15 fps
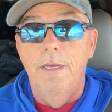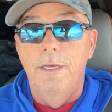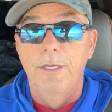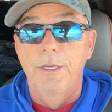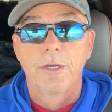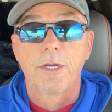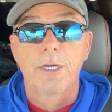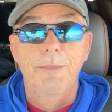
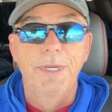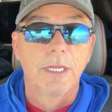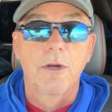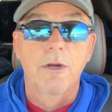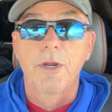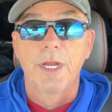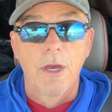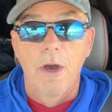You're going to be
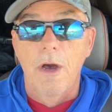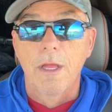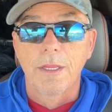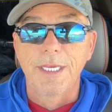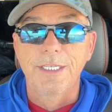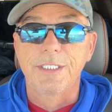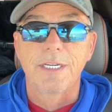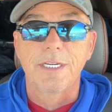learning all
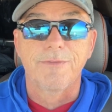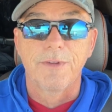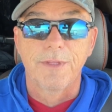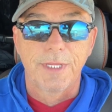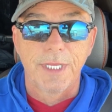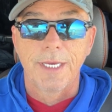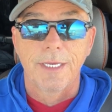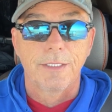these different
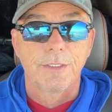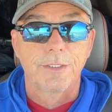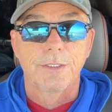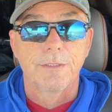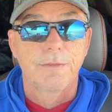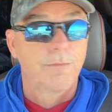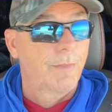things.